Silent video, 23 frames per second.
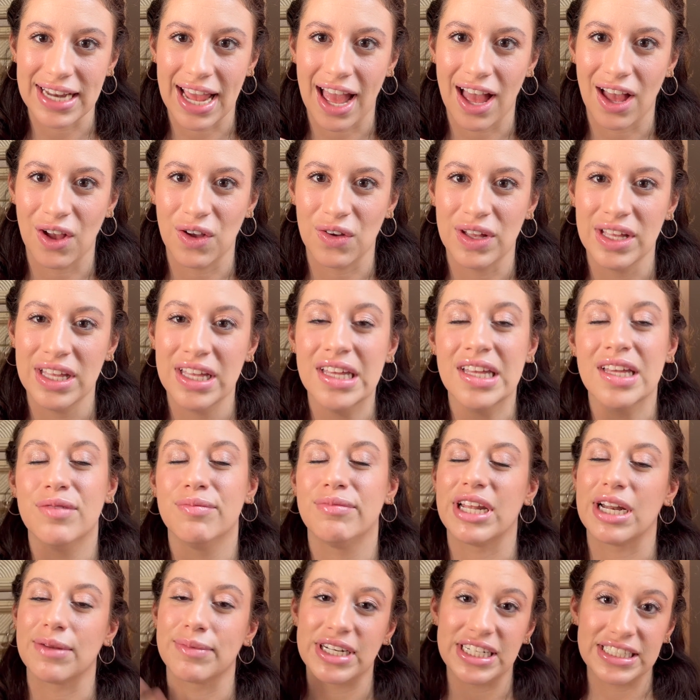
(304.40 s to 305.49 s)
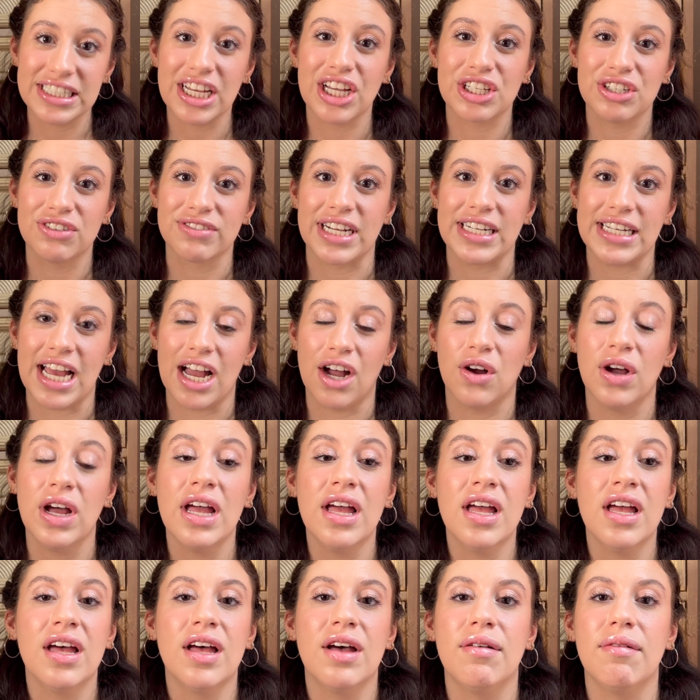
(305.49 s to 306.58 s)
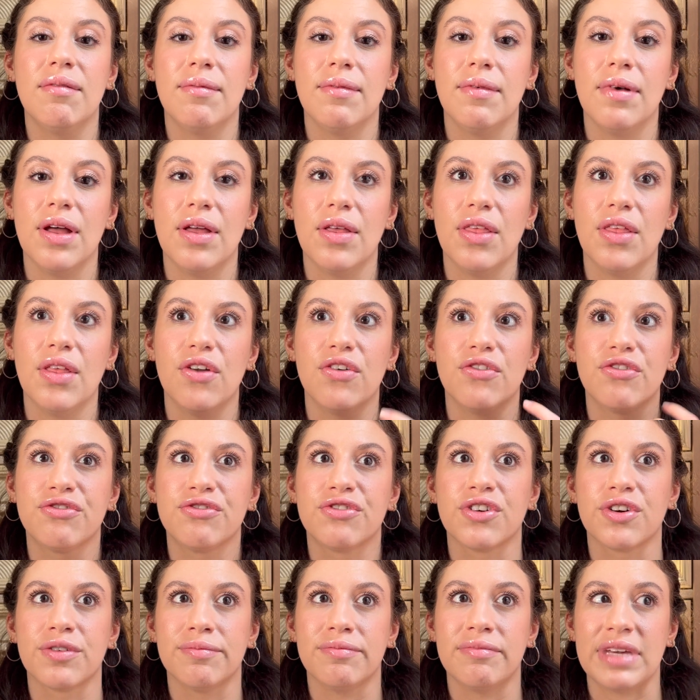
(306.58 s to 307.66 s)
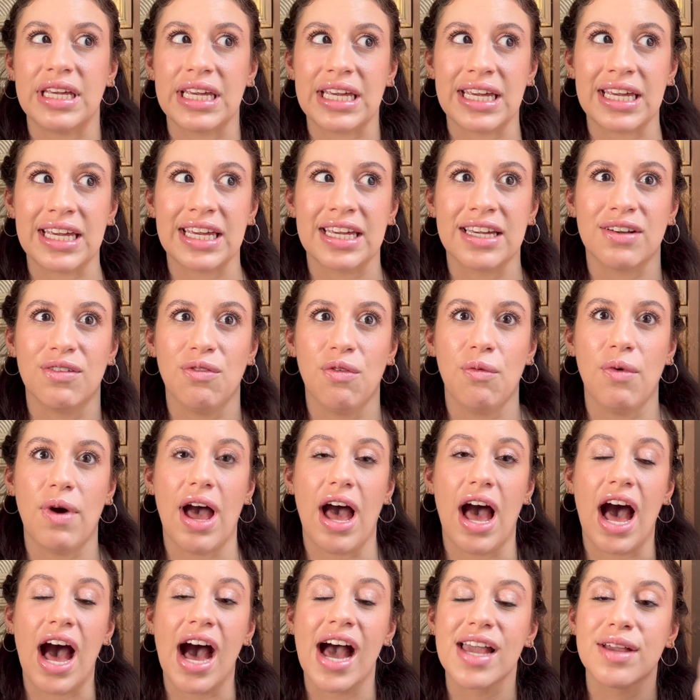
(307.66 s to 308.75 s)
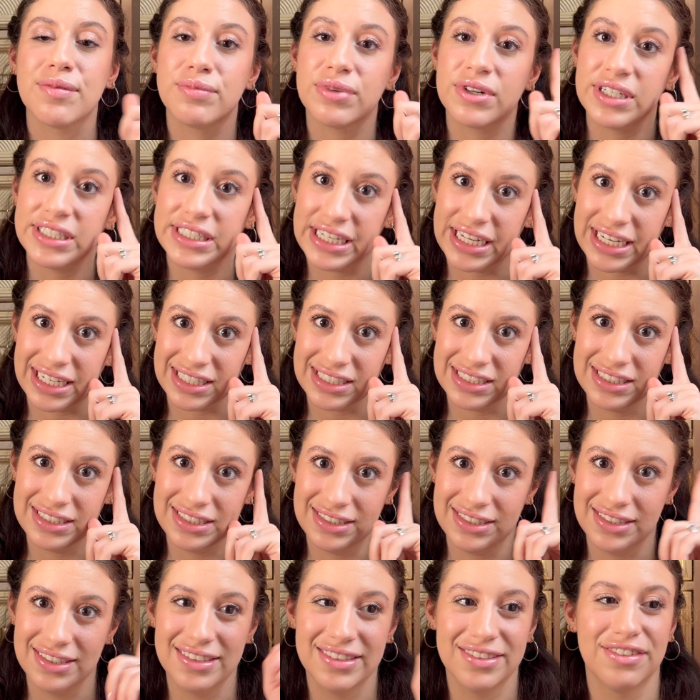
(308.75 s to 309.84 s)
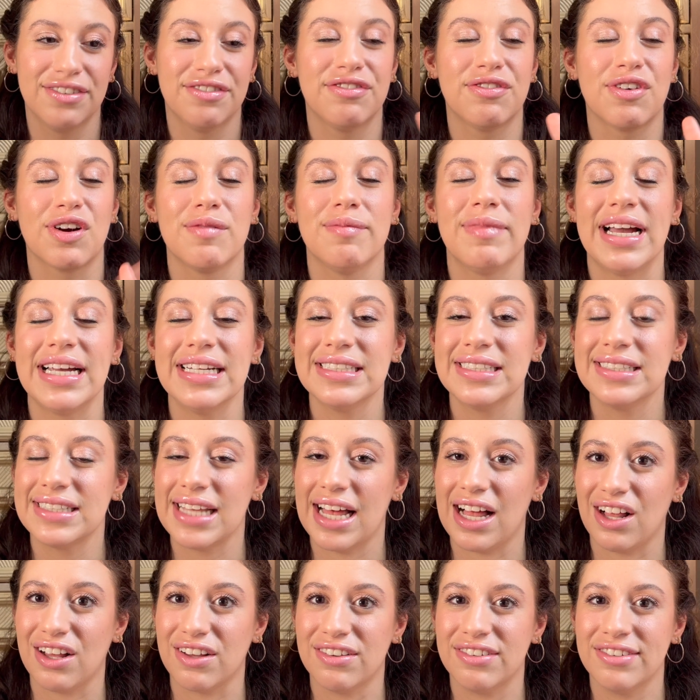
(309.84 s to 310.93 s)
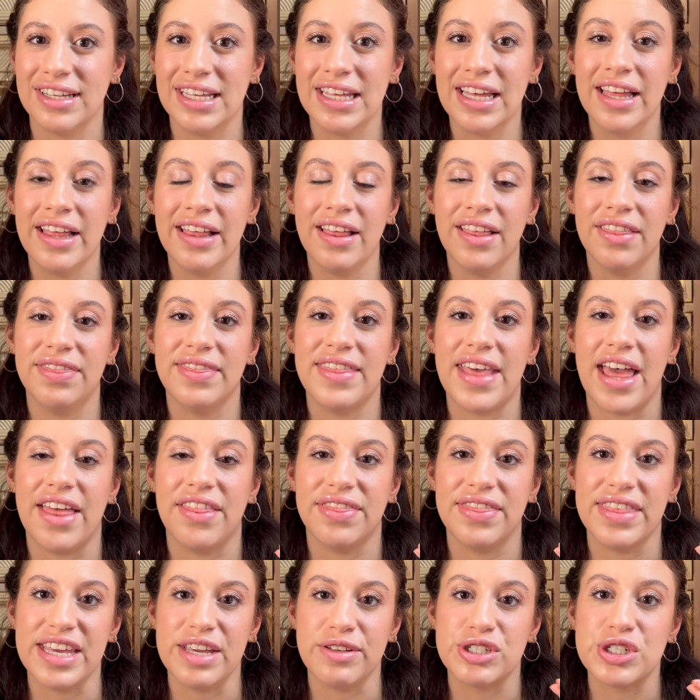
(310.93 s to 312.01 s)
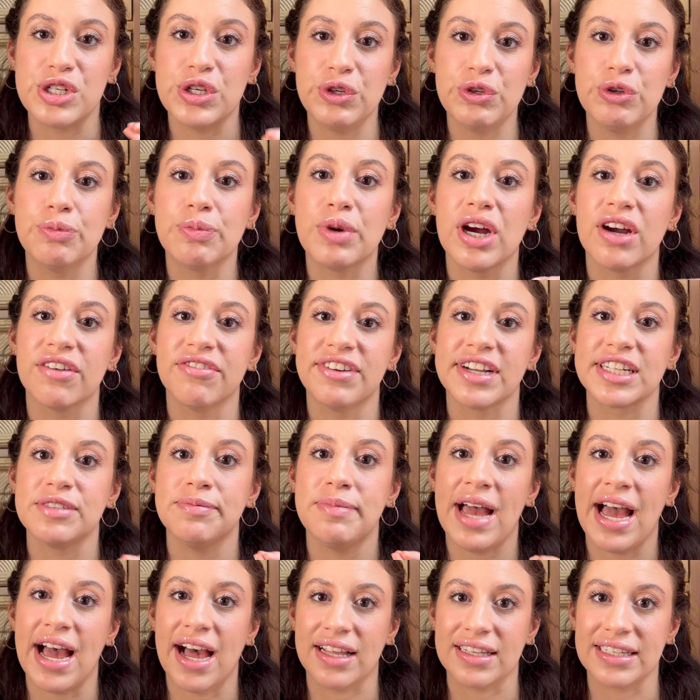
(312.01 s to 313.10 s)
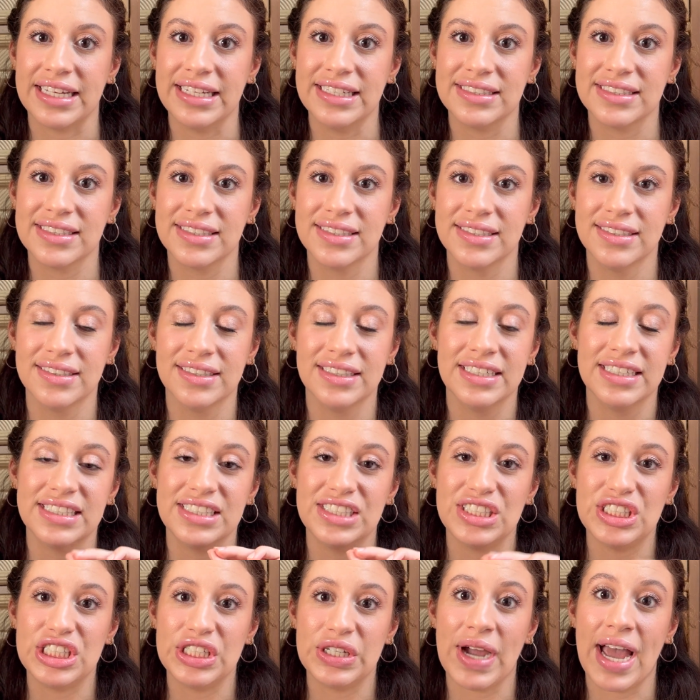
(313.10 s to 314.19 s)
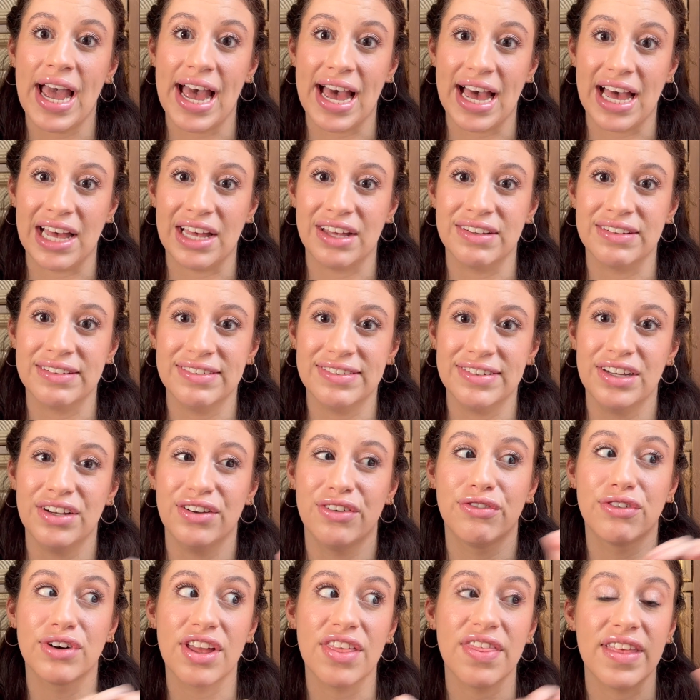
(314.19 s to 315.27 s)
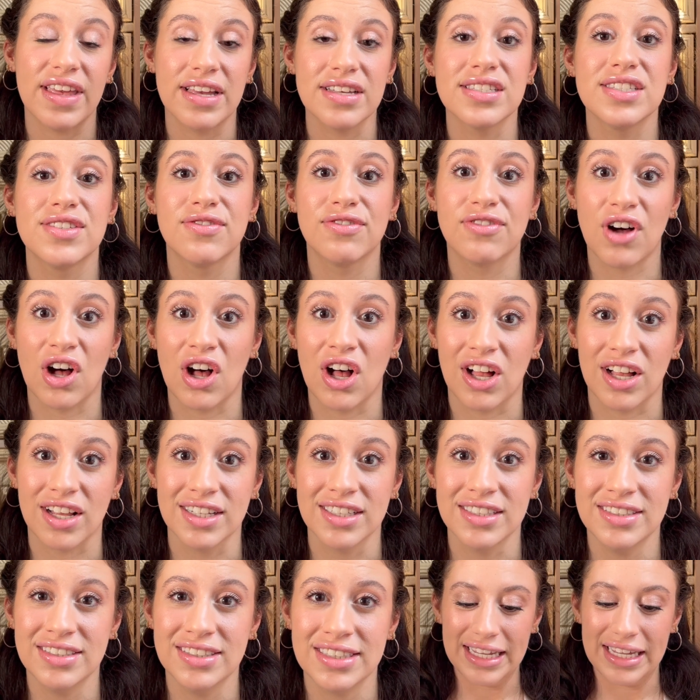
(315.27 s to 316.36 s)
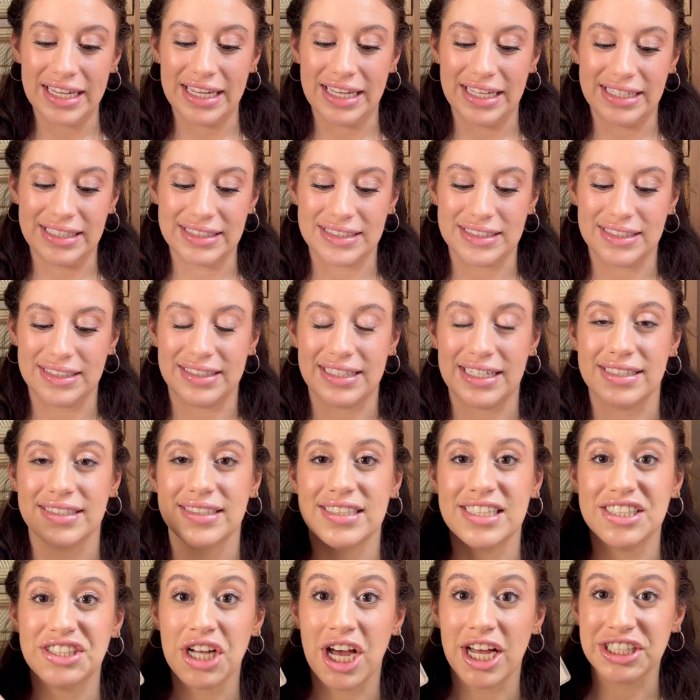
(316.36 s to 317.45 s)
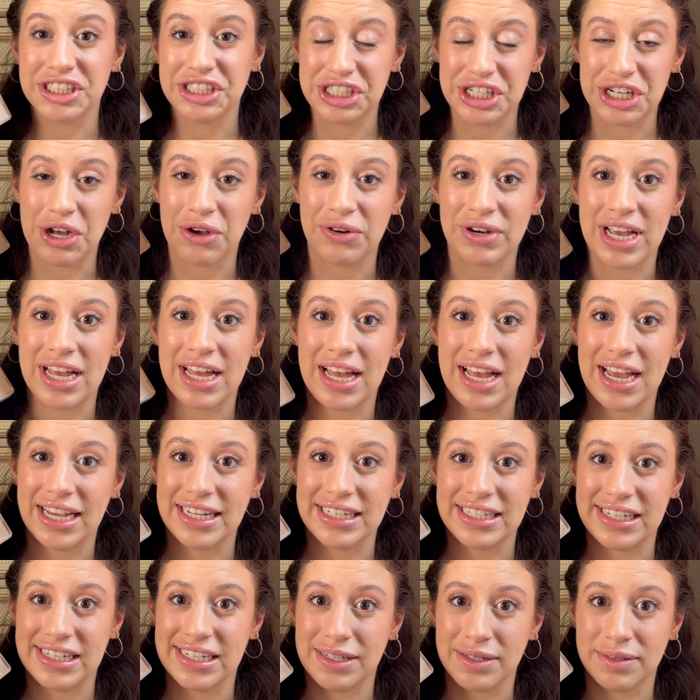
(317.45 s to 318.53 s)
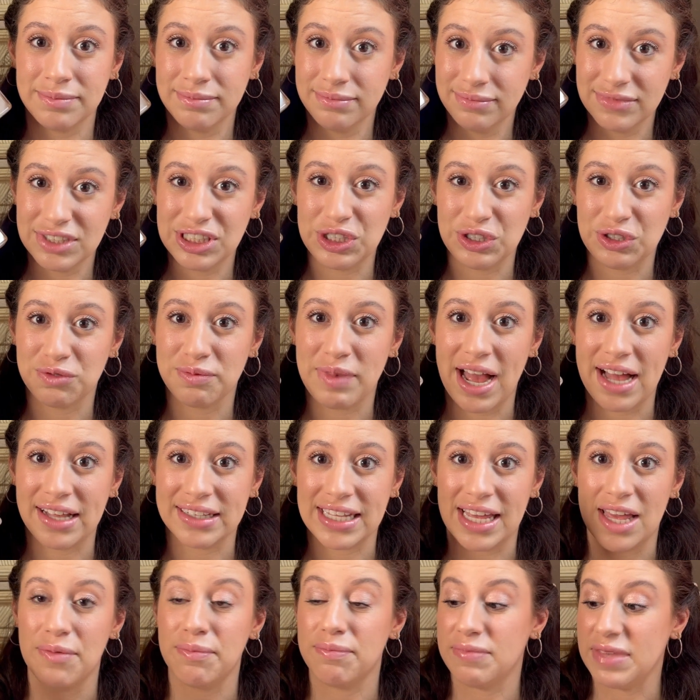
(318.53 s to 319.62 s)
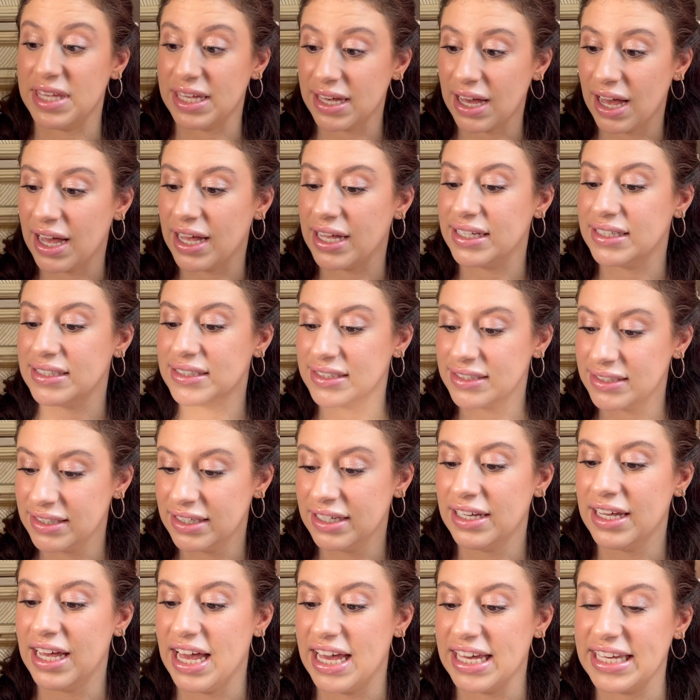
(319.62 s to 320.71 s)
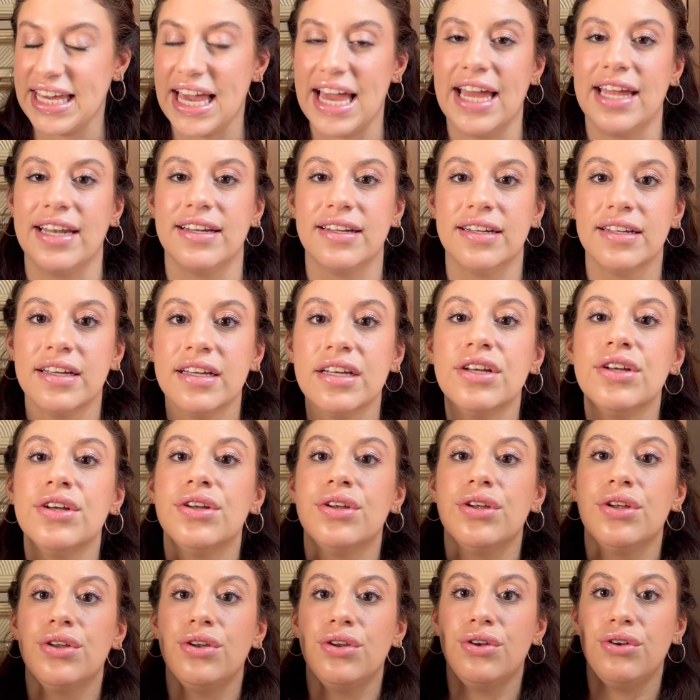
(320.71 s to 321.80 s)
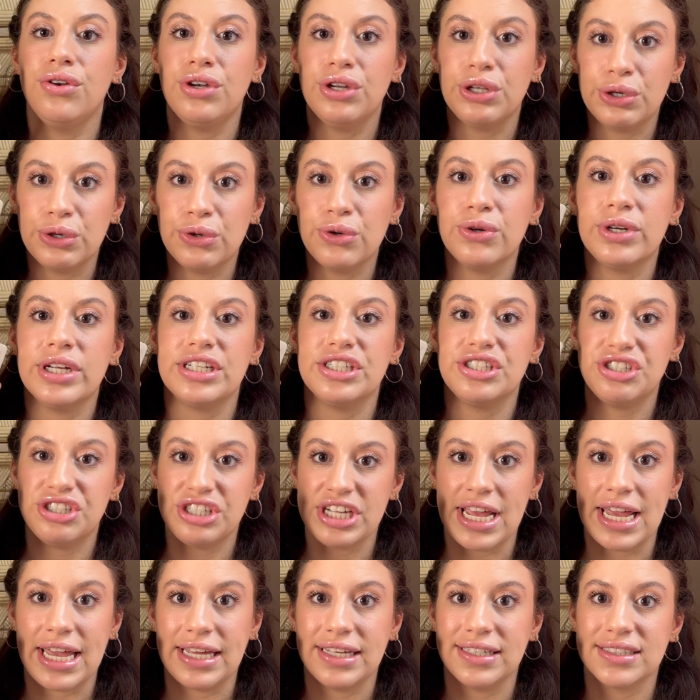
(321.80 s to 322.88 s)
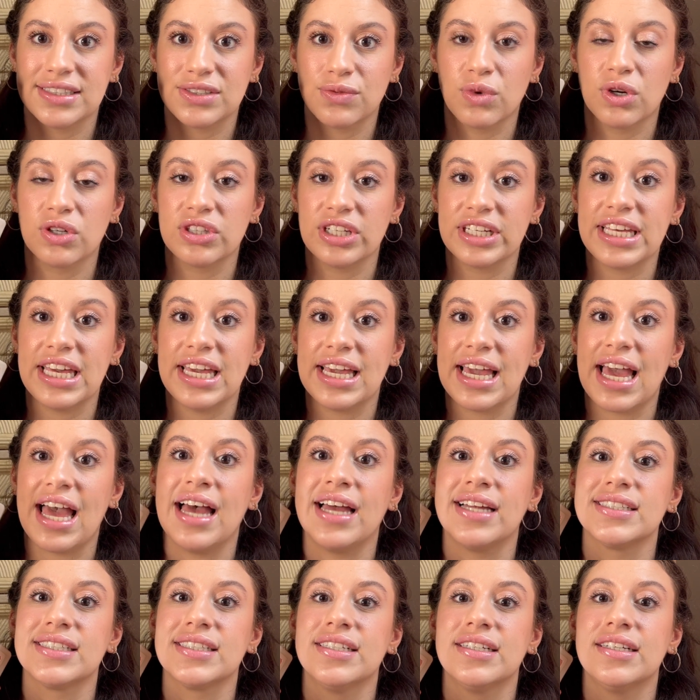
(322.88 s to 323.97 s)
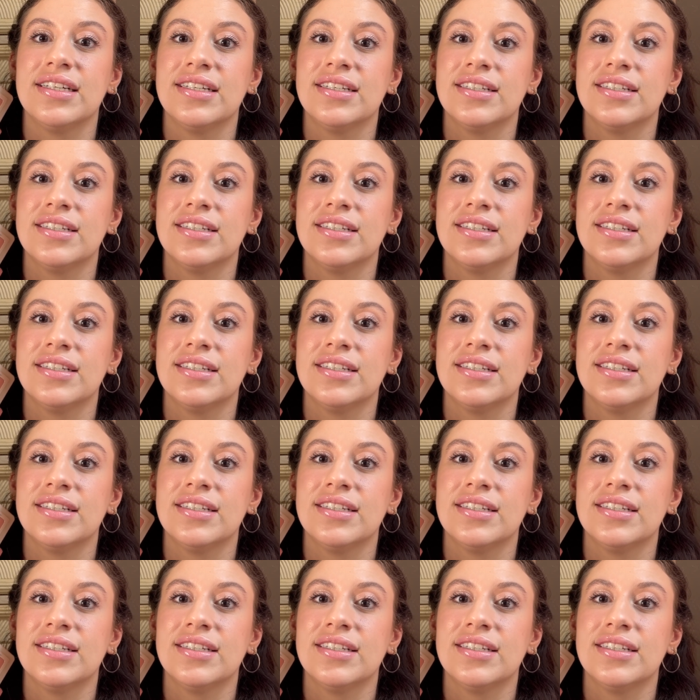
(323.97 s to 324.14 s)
now, but I'm going to tell you right now. For me, I predict for myself that the 2 perfect palettes to have for this fall is this Natasha Denona I Need a Nude Palette, because again, nude shades. We're looking at